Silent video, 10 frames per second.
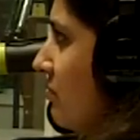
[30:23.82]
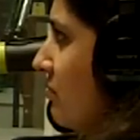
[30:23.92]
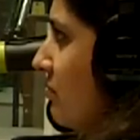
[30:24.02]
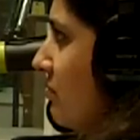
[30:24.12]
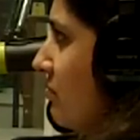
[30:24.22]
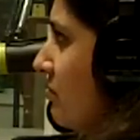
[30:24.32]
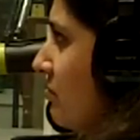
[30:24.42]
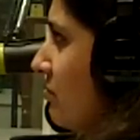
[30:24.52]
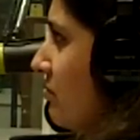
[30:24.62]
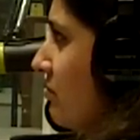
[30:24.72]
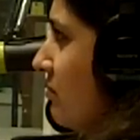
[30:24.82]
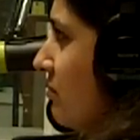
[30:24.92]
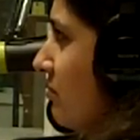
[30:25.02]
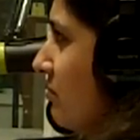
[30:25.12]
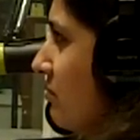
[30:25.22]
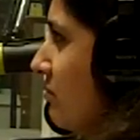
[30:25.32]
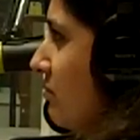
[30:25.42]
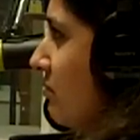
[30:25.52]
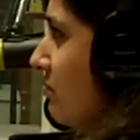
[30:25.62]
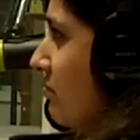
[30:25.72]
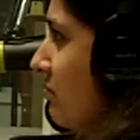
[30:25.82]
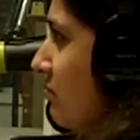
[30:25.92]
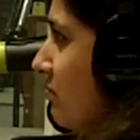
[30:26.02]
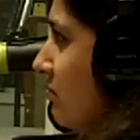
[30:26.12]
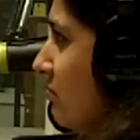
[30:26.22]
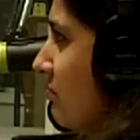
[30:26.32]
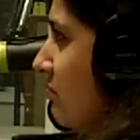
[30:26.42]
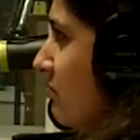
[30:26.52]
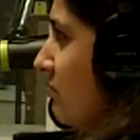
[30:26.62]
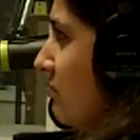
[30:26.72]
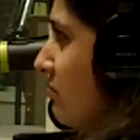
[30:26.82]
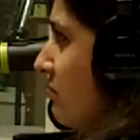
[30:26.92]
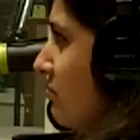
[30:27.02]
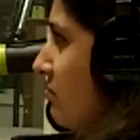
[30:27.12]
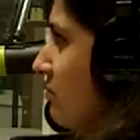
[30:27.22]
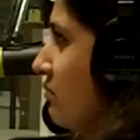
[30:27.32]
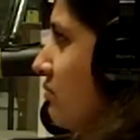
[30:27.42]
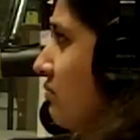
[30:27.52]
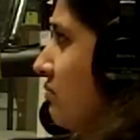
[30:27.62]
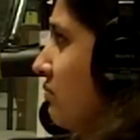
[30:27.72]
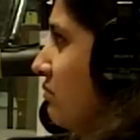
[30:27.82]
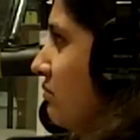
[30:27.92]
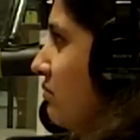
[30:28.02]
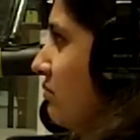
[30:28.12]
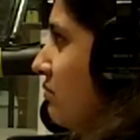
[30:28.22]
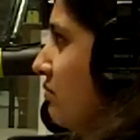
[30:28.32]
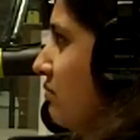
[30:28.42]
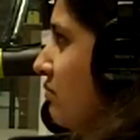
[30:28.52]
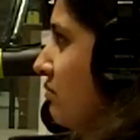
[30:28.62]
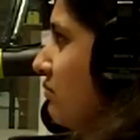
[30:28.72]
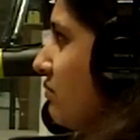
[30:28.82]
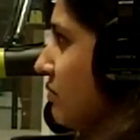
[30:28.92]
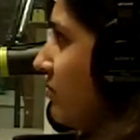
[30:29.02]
[no speech]